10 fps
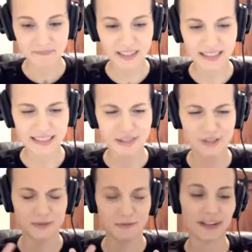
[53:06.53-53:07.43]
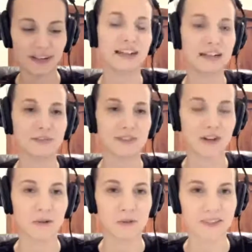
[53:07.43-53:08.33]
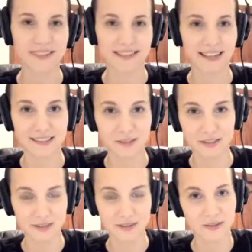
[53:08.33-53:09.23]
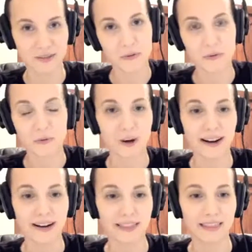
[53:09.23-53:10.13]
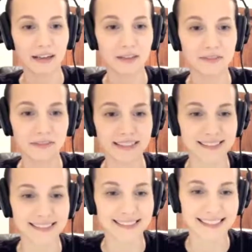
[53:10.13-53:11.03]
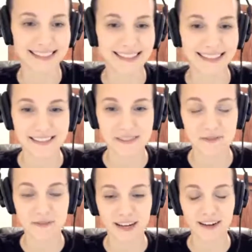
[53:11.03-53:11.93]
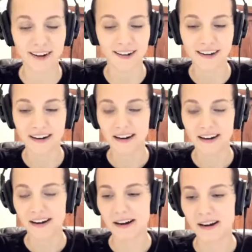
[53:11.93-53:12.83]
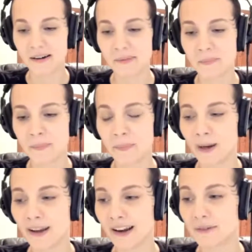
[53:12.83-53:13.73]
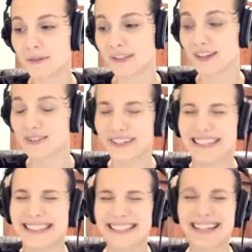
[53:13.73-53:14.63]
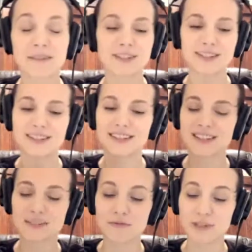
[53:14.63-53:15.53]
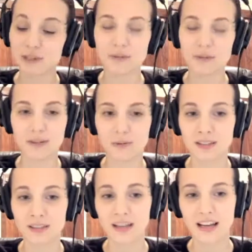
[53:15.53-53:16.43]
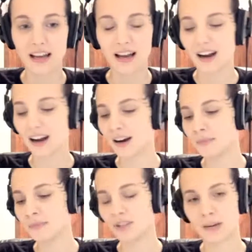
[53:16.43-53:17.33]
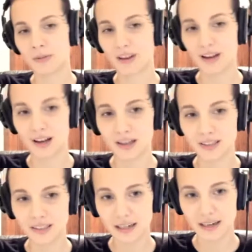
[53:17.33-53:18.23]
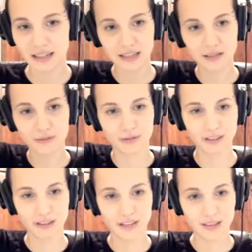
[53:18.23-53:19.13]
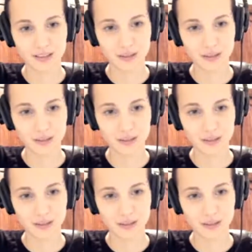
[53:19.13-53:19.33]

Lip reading: it's just, when I think of Star Wars, that's just what I think of is Vader. But I was also going to say, which this is a really weird one, Jabba the Hutt, I kind of really also